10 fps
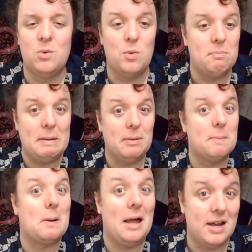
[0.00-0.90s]
when people
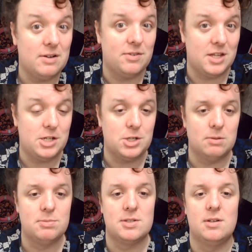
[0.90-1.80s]
applied for their
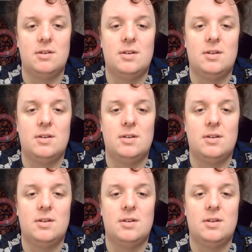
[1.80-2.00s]
jobs.